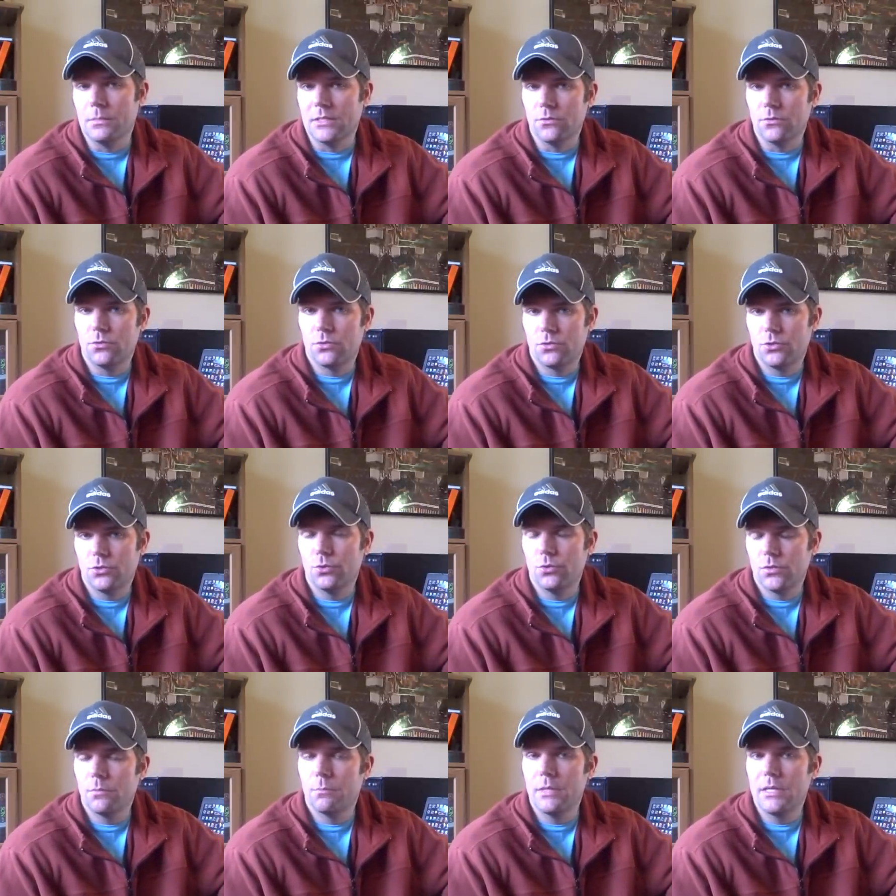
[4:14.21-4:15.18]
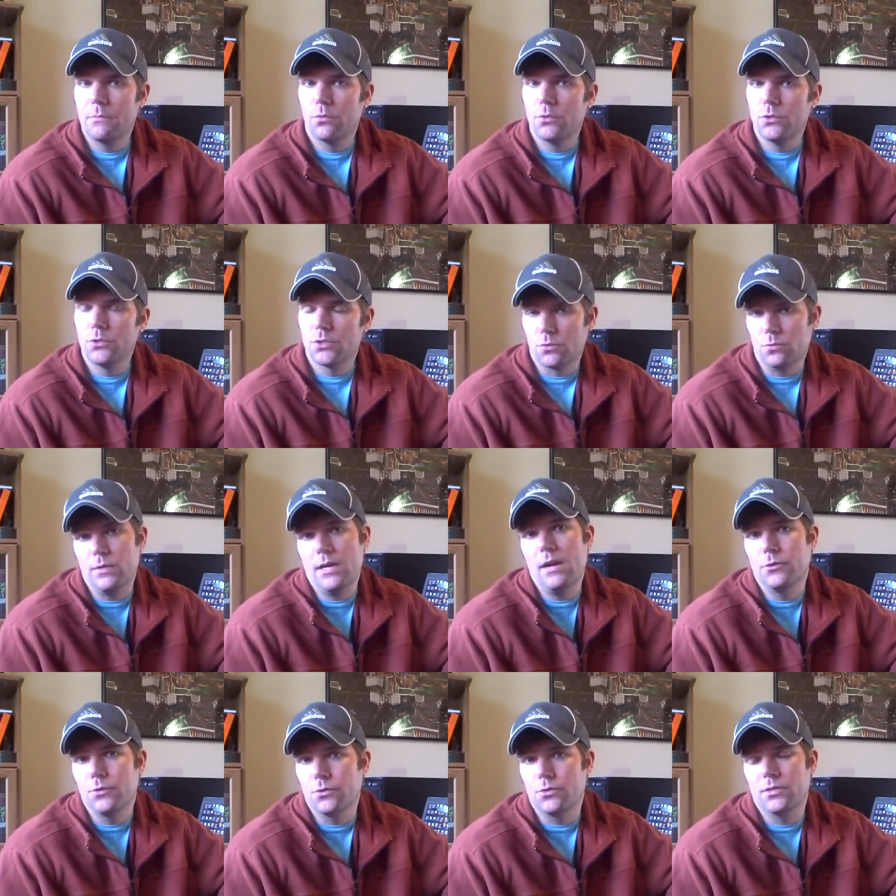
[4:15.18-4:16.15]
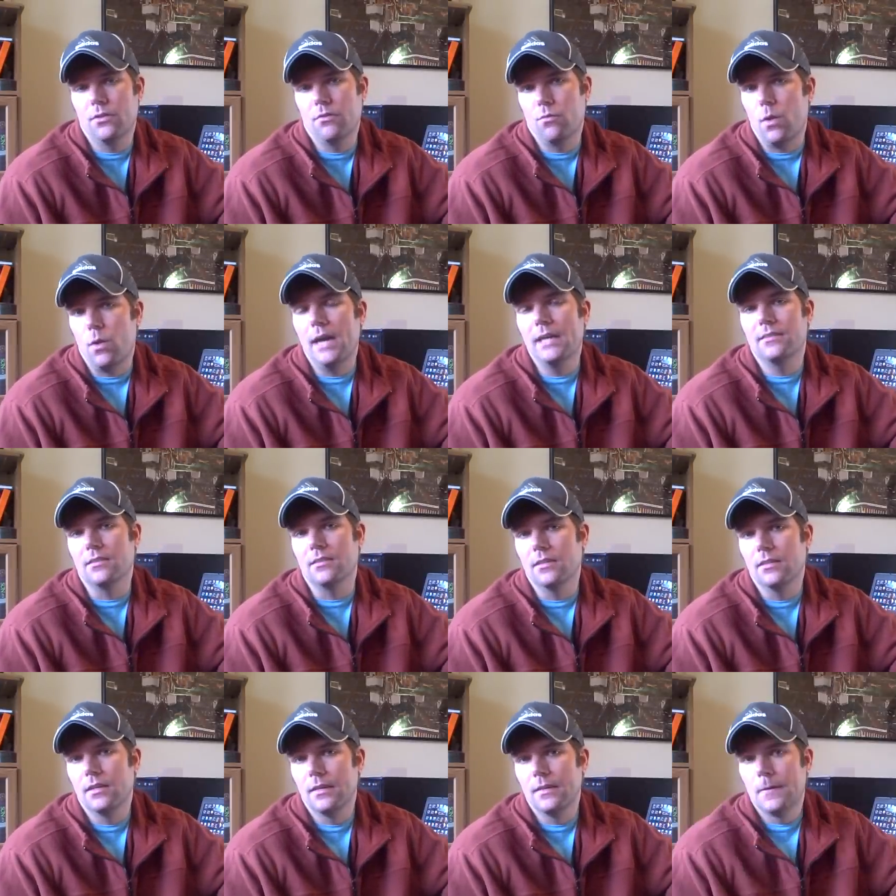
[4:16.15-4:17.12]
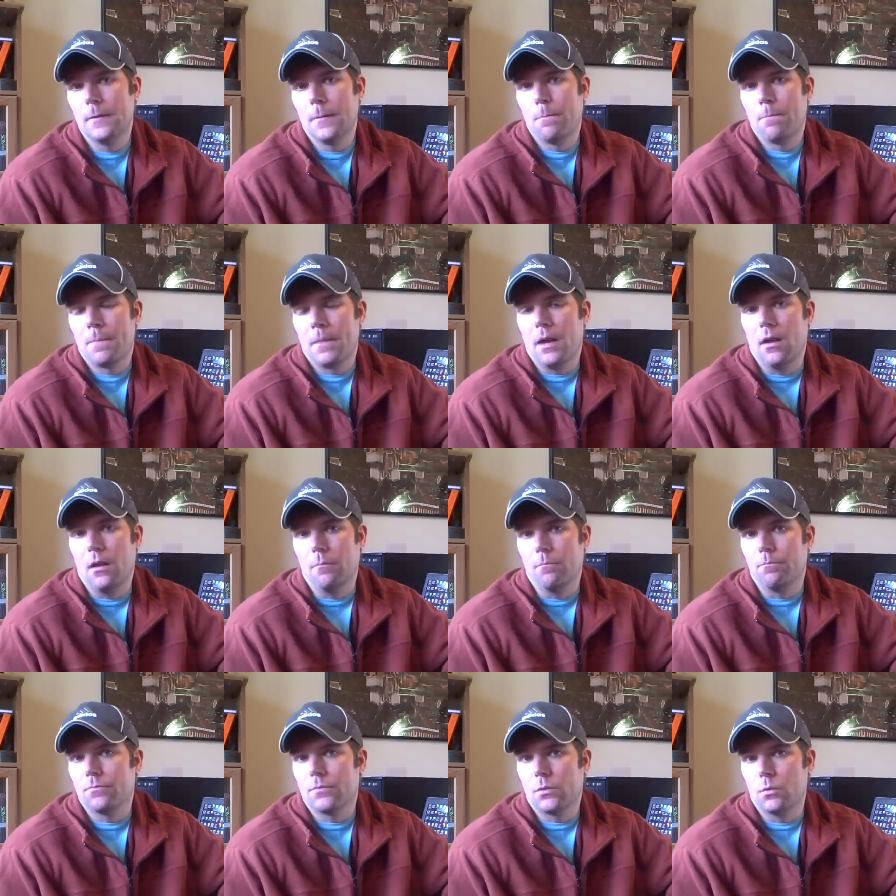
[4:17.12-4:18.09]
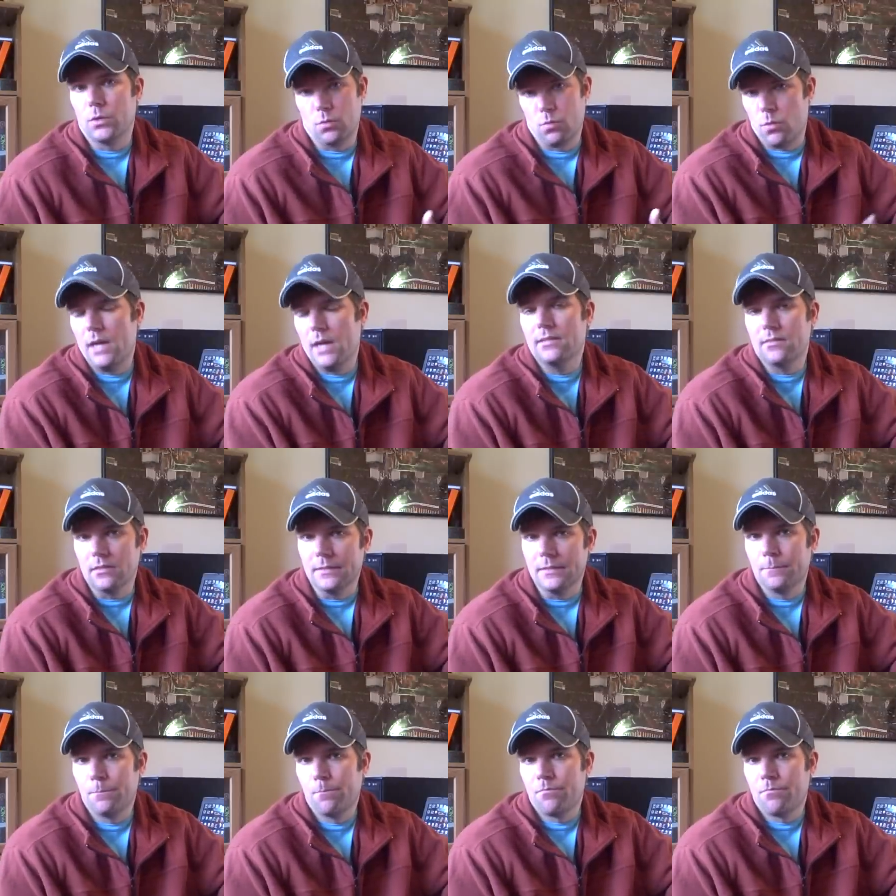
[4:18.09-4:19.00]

I mean, you choose the people you surround yourself wisely, um, with wisely,